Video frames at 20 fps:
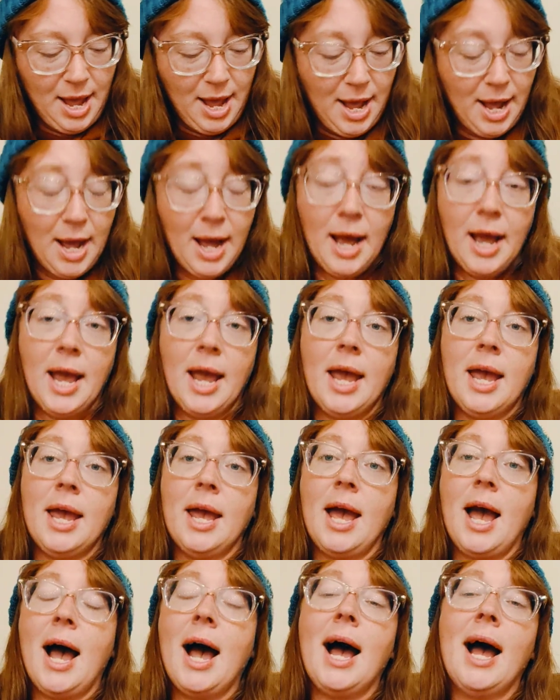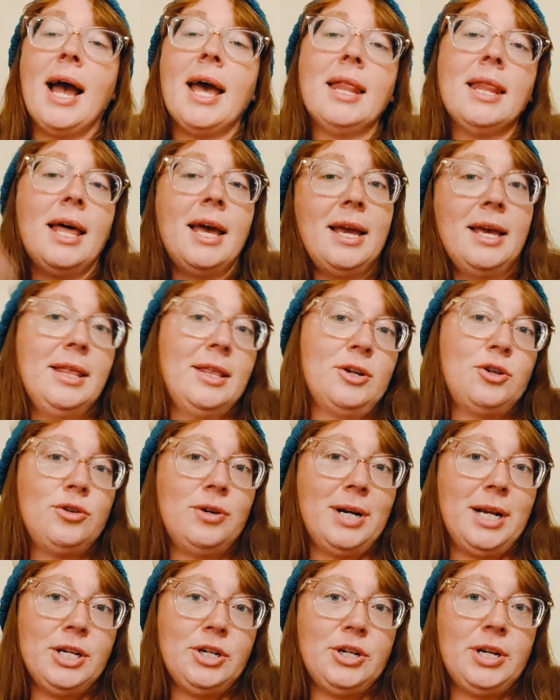I like the
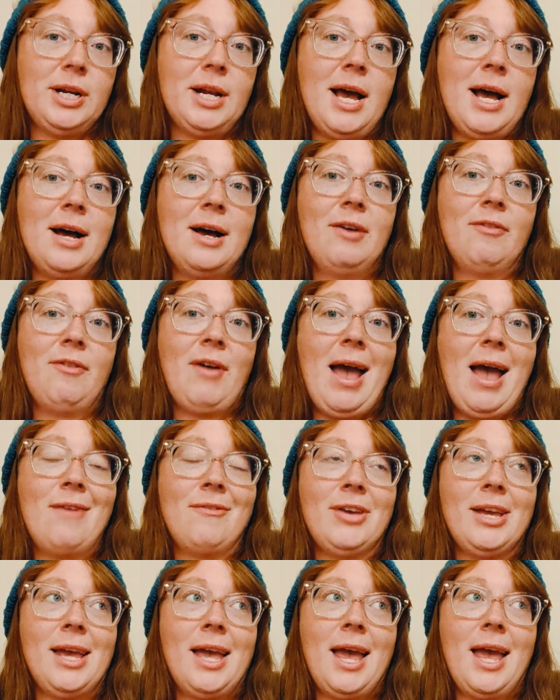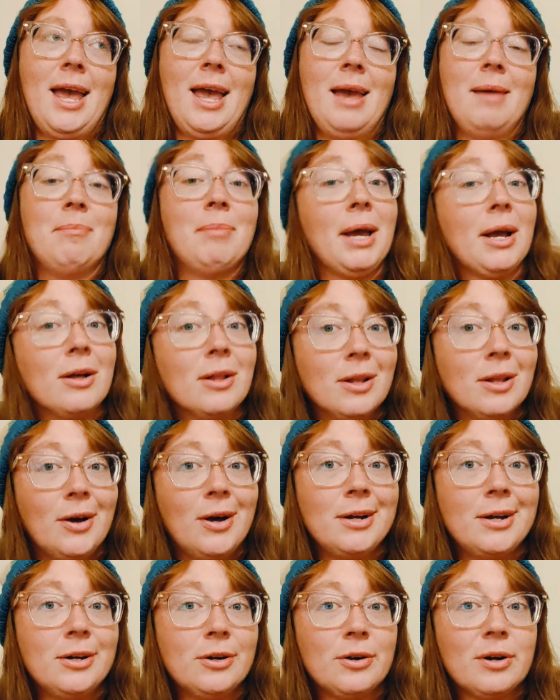tradition of having a pickle
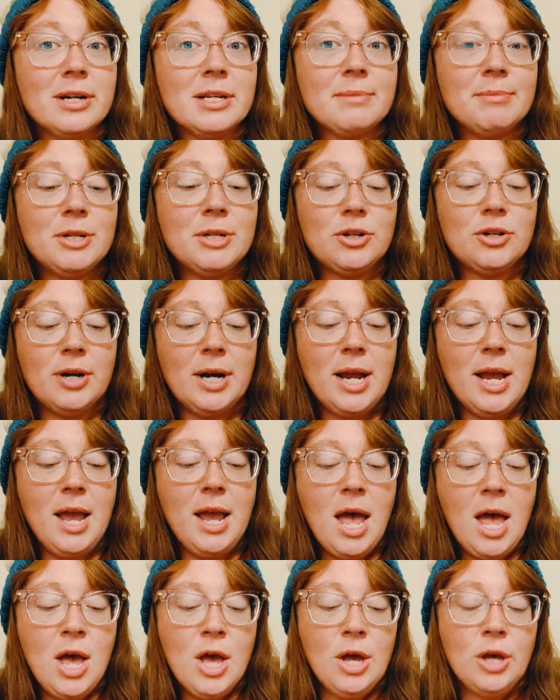on your Christmas tree.